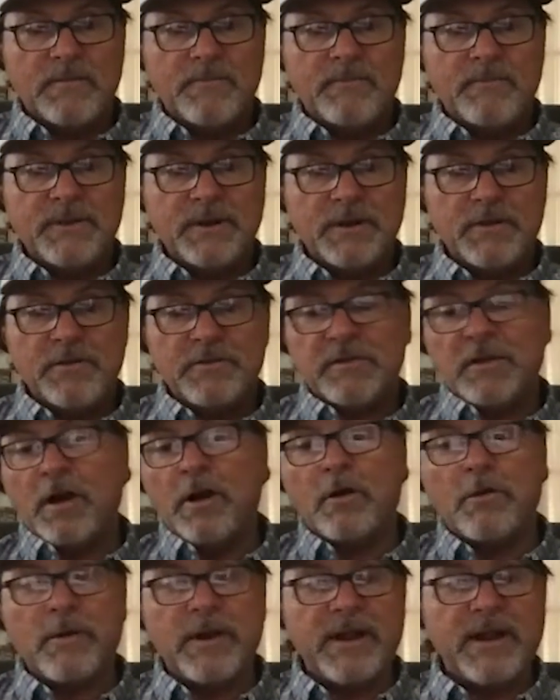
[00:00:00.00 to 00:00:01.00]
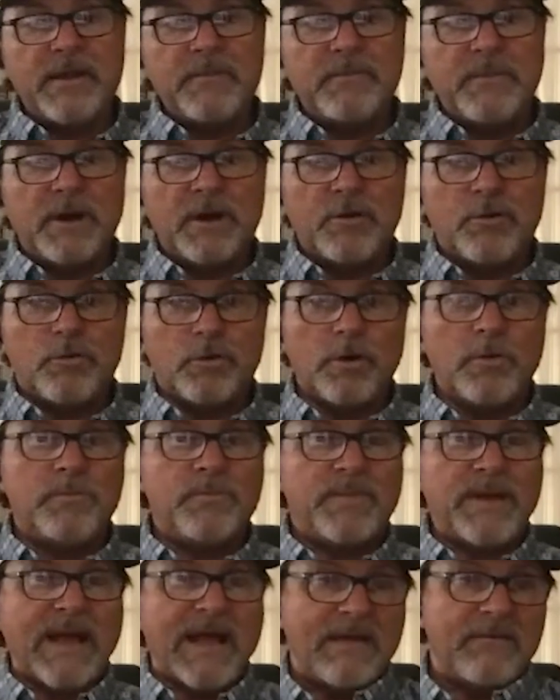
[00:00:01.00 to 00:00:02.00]
There's already a
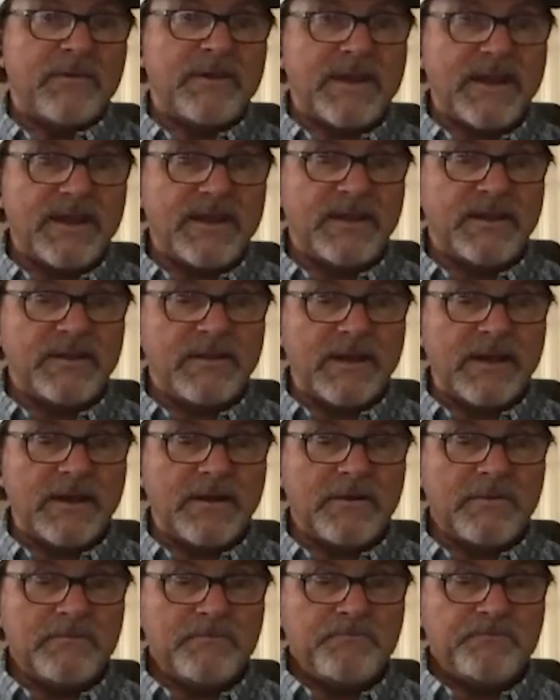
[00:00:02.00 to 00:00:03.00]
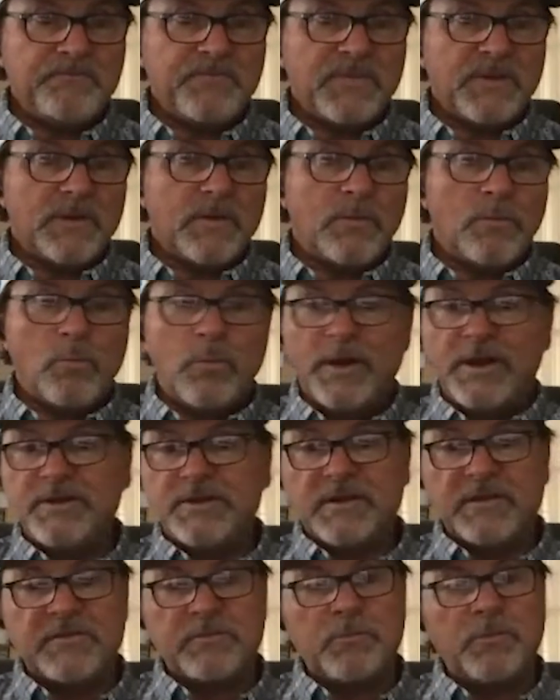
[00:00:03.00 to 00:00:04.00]
group advocating there. We
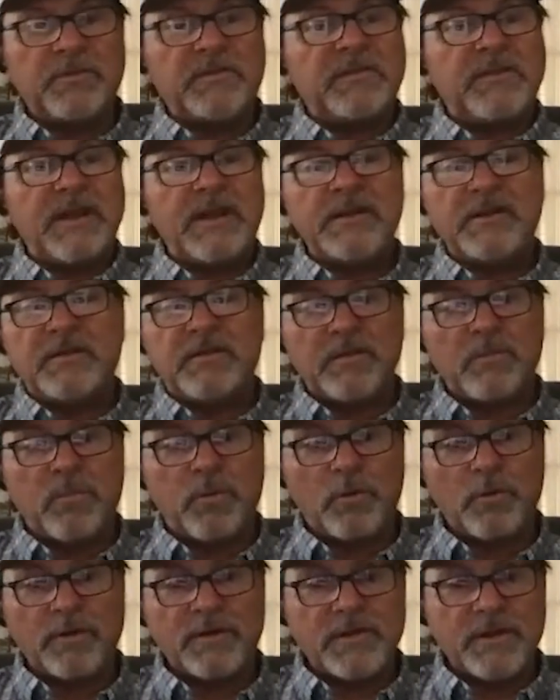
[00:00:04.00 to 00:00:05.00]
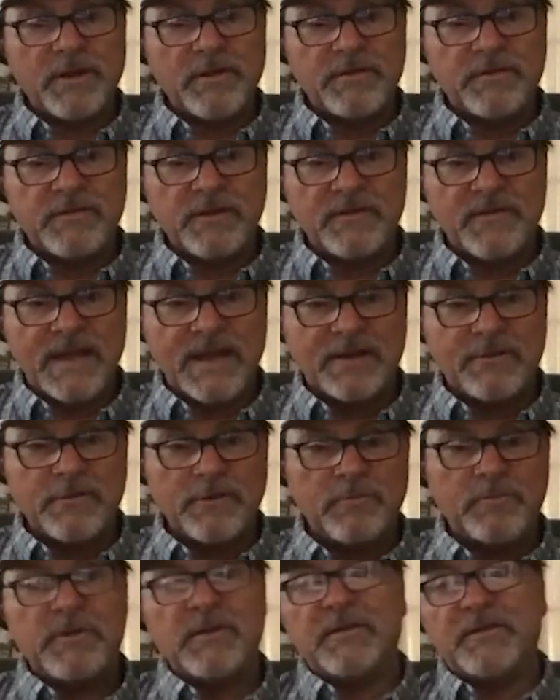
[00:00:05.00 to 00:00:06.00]
just will stand in support of that
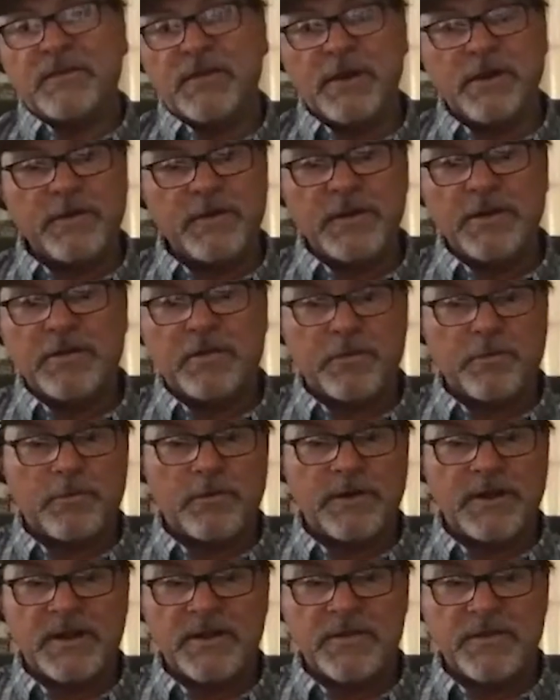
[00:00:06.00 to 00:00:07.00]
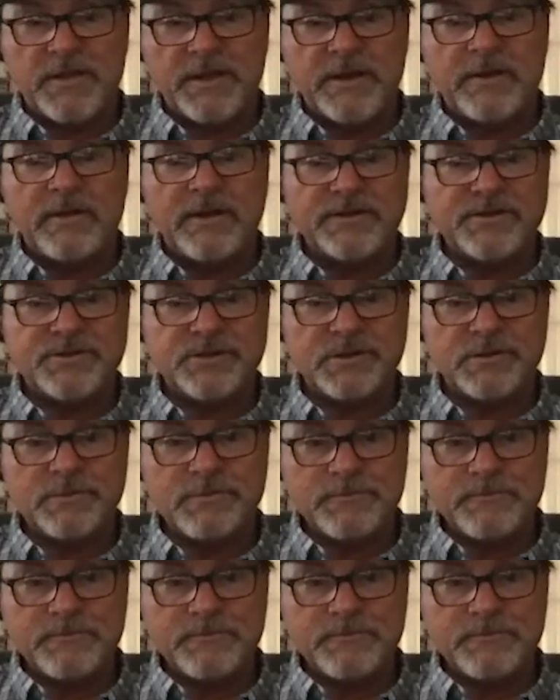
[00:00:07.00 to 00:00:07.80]
group because they're the authority on their issue.